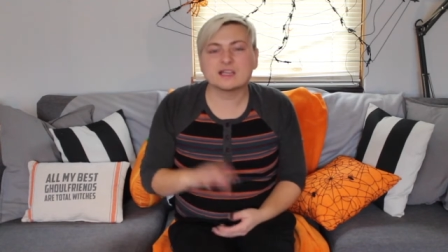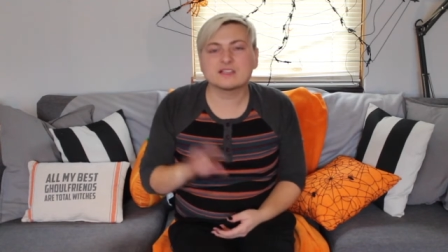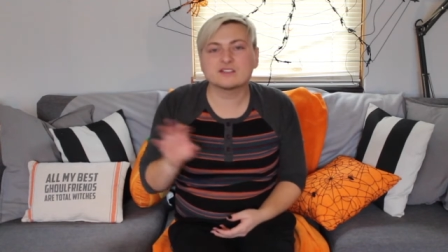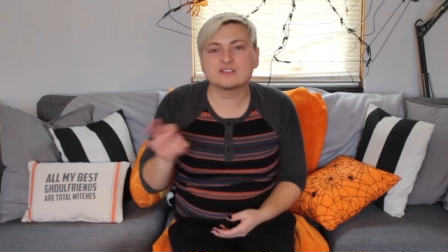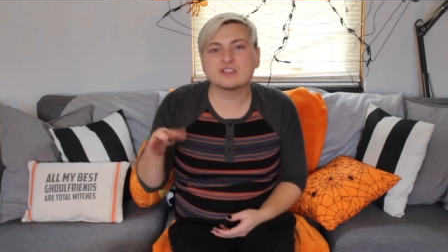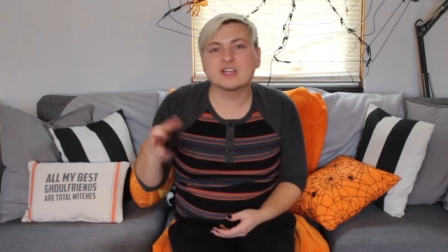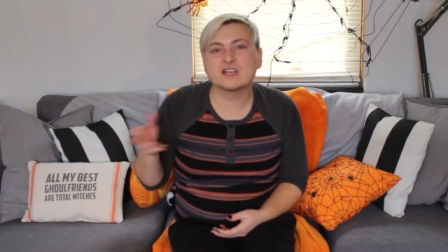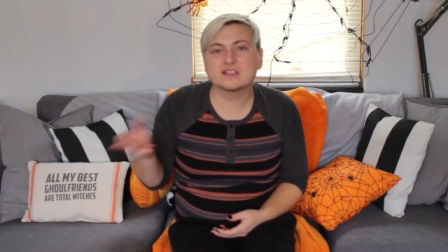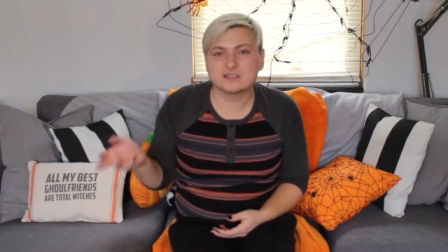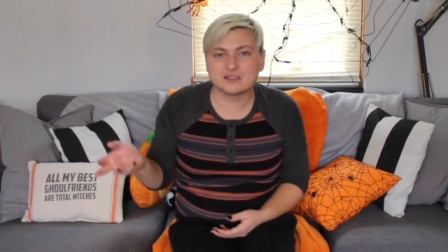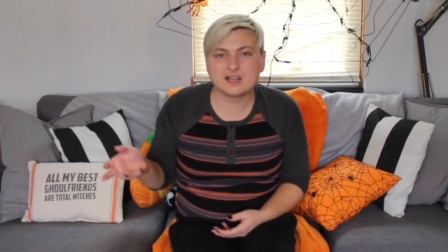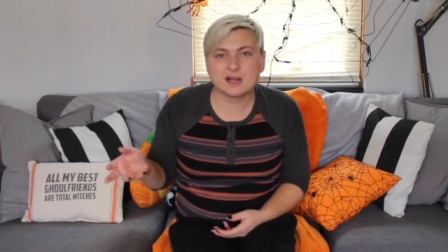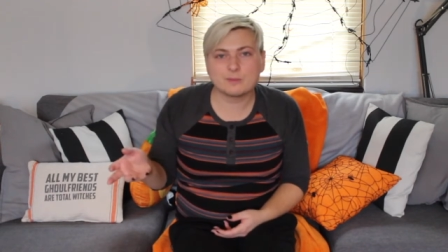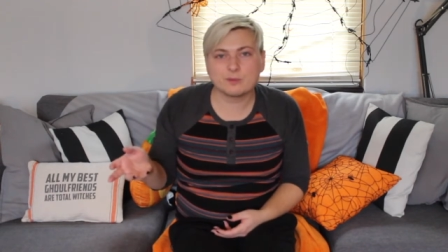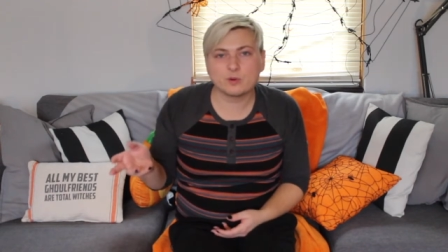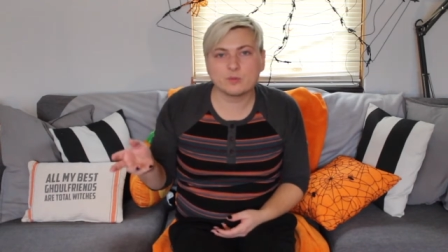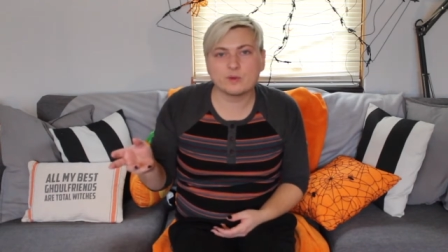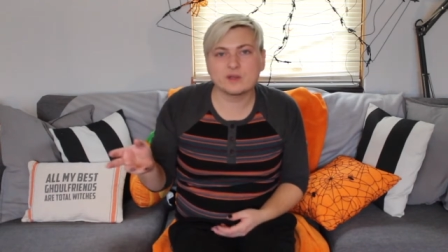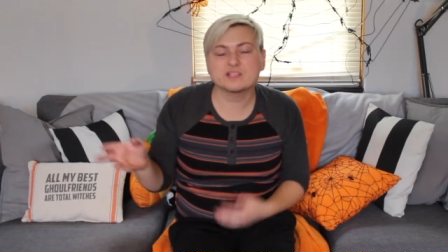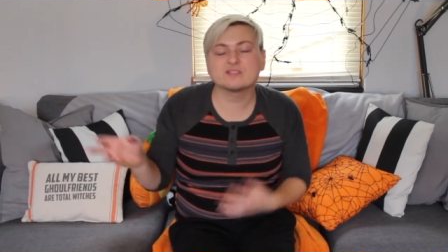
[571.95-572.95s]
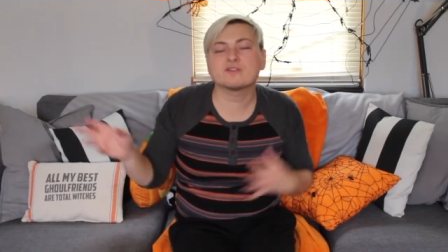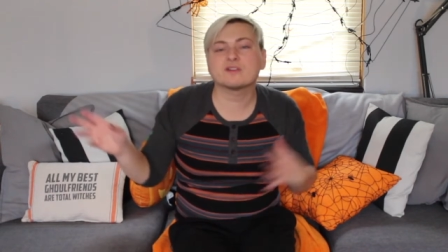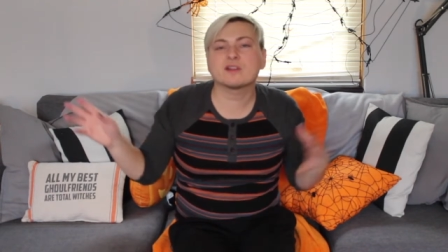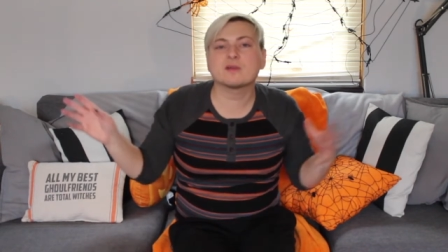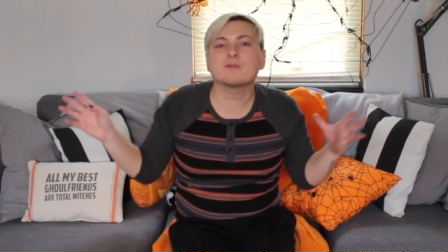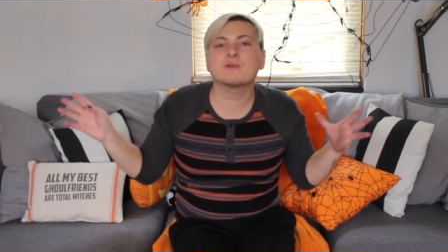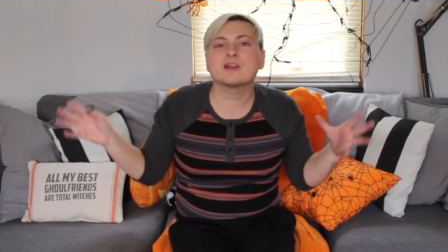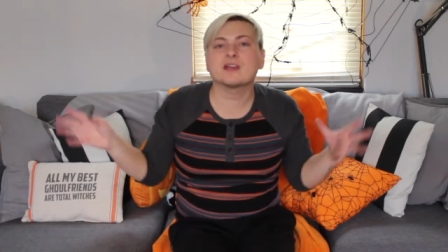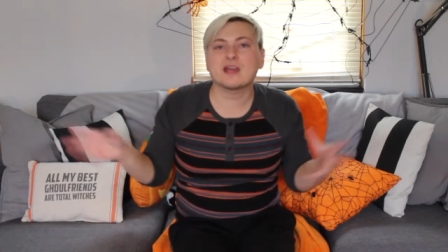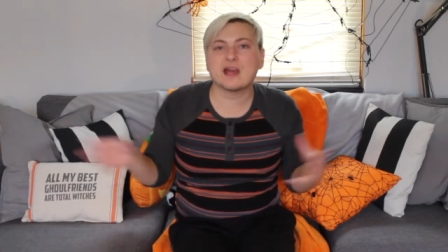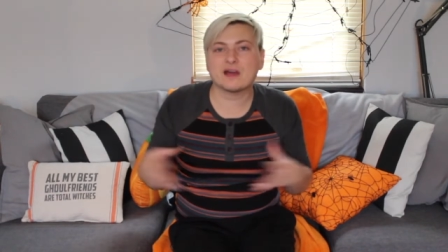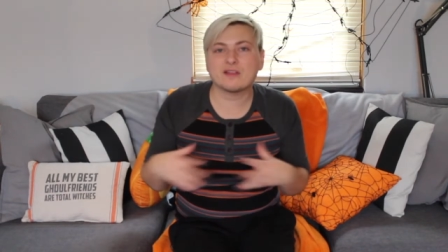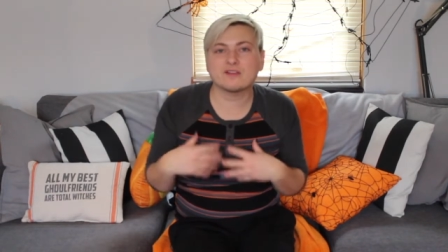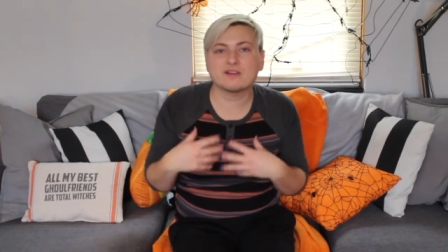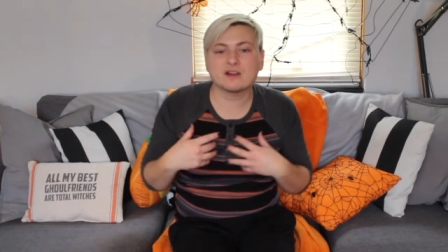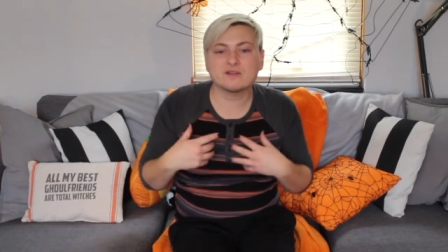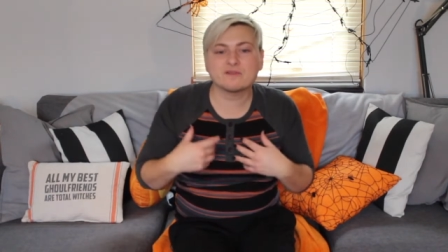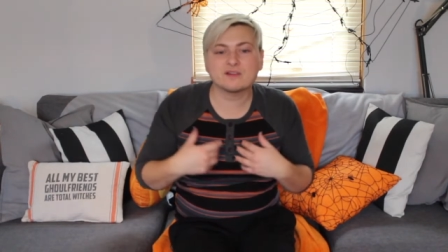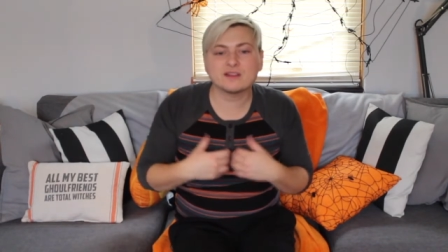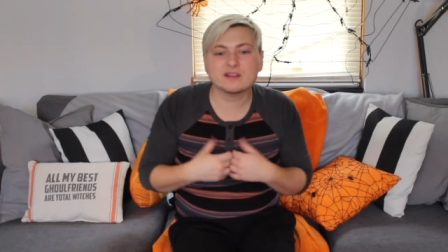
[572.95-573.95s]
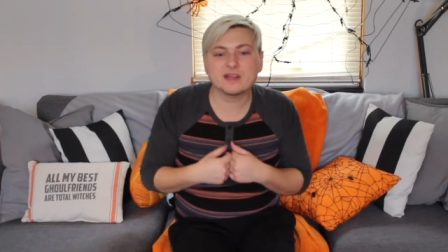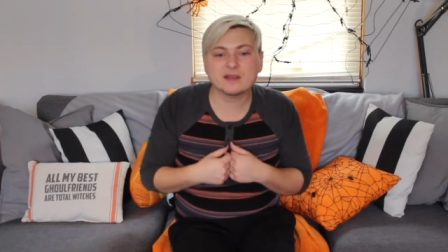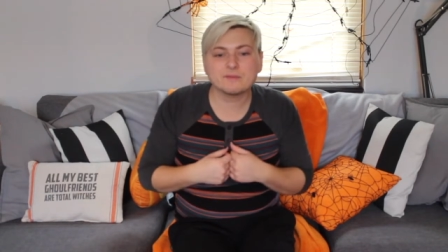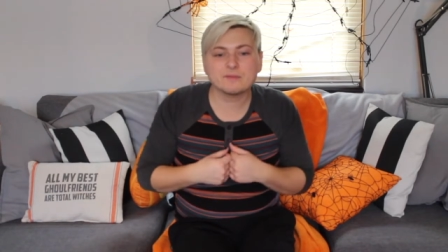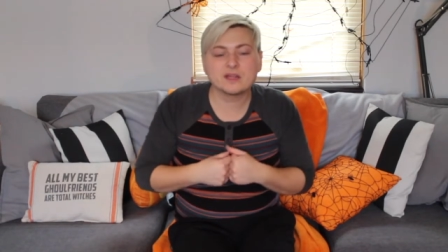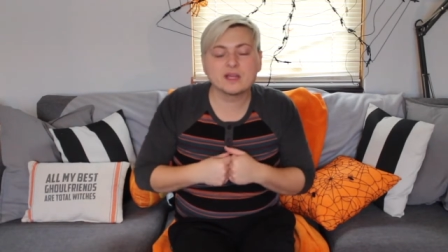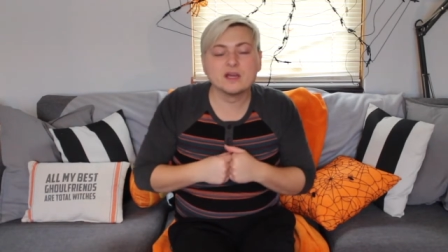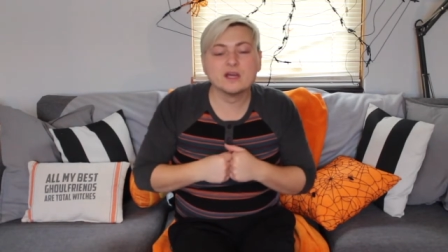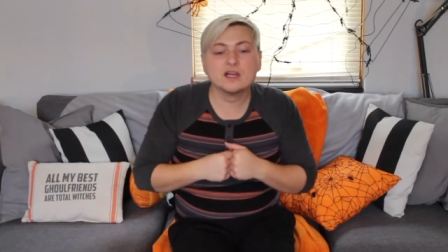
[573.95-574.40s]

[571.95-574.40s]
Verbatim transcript: It takes a couple weeks for them to gather everything.